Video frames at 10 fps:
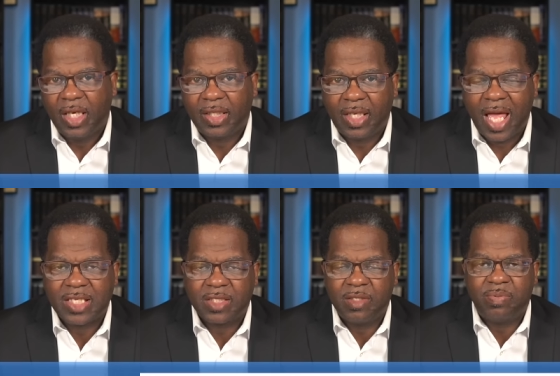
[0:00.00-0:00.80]
And
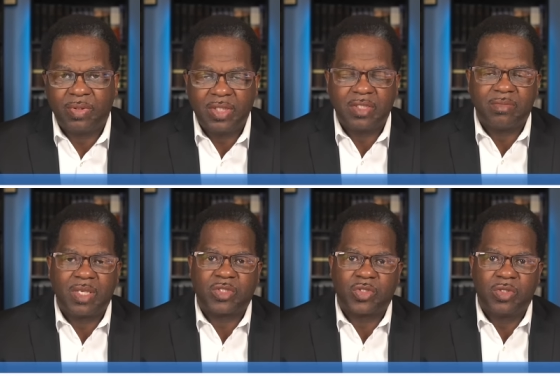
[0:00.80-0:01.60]
lastly, please
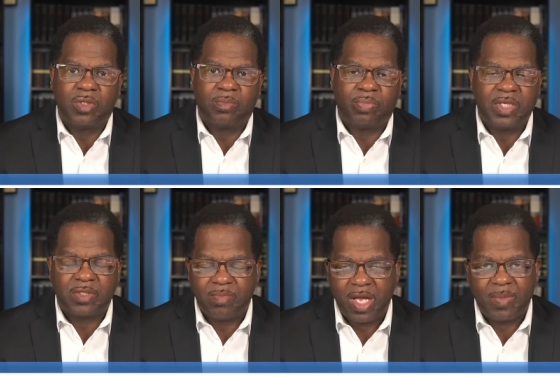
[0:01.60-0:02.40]
make sure,
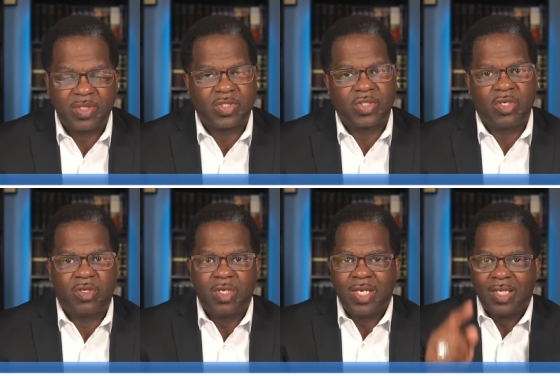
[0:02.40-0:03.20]
please ma'am and
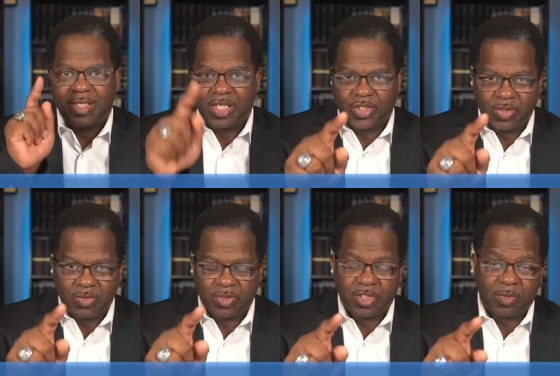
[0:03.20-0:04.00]
sir, that
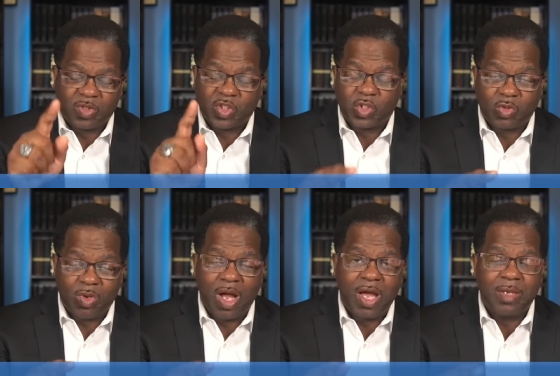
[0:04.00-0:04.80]
you
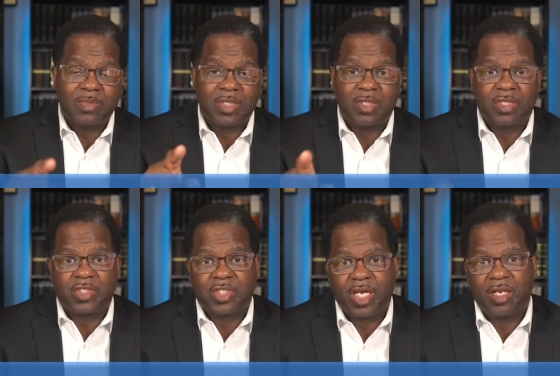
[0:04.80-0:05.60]
subscribe to
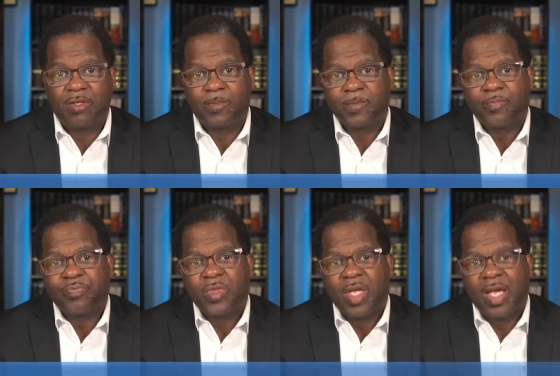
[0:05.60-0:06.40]
this channel
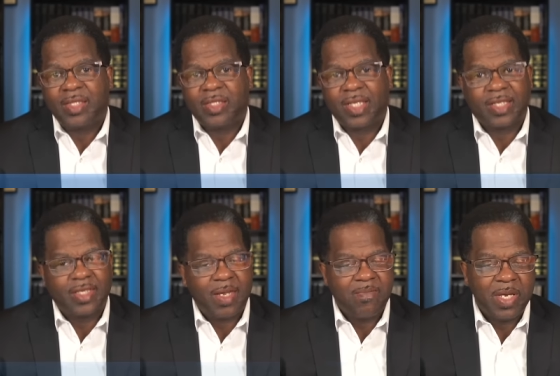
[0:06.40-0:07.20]
and click
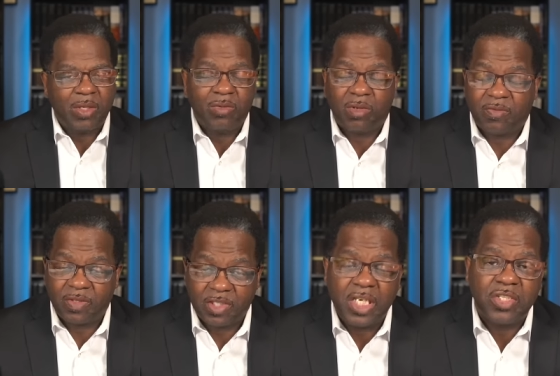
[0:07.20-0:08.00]
that bell
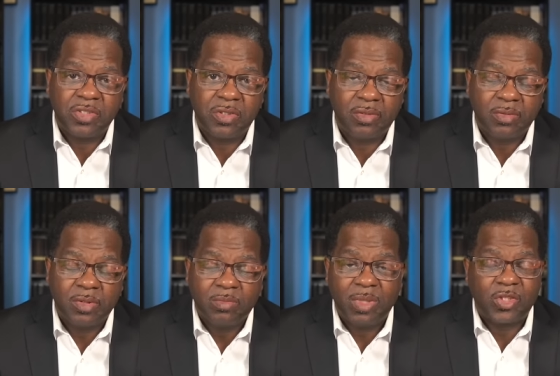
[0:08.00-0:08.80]
notification.
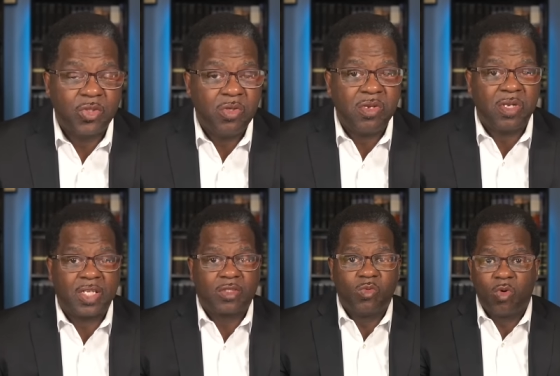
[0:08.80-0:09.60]
Make sure you
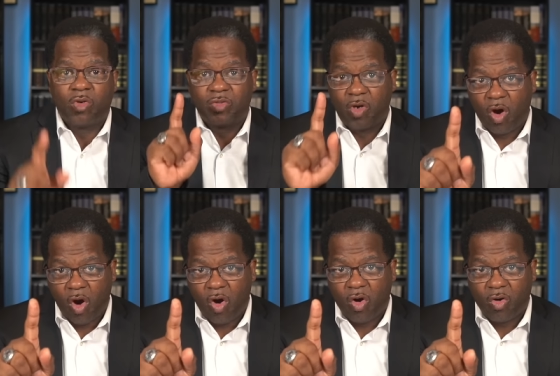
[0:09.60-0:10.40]
click the word
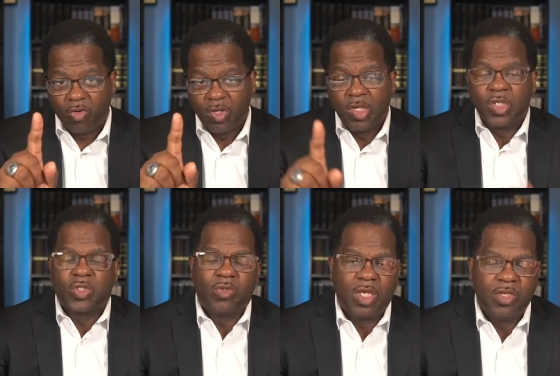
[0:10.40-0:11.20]
all
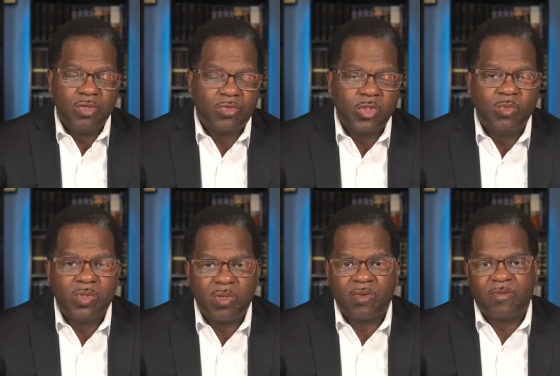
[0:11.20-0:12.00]
so that YouTube
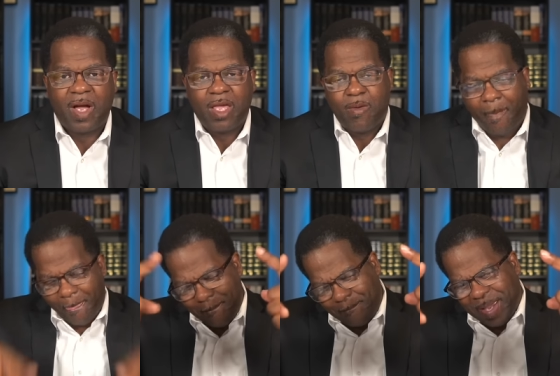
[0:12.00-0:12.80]
will notify you.
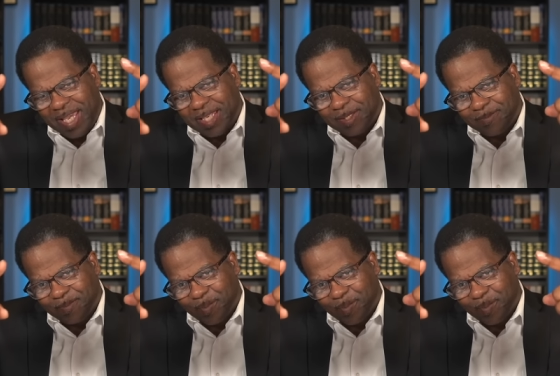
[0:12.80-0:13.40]
Bing!